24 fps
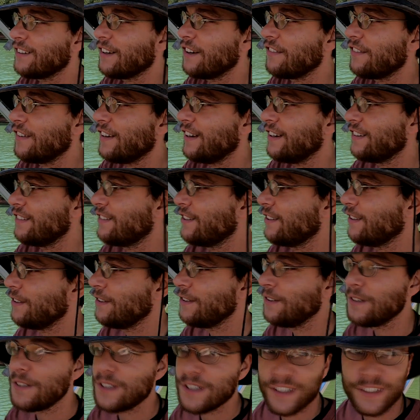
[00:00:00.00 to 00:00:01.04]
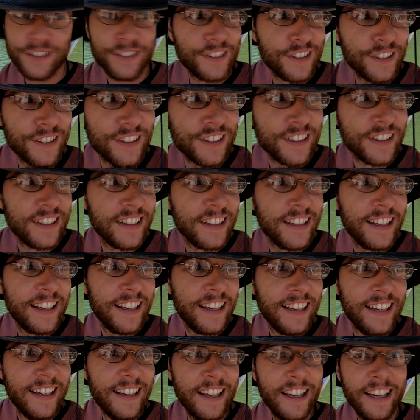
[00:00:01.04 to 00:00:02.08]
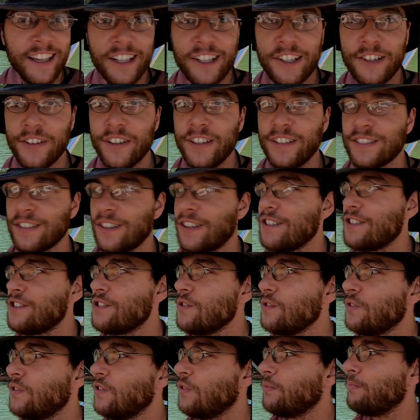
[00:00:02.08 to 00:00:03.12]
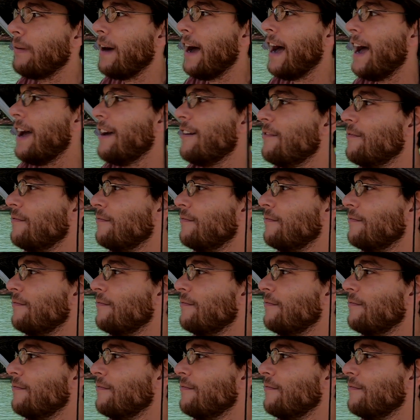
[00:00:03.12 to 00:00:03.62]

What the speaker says: over here too, just to increase our juice spot.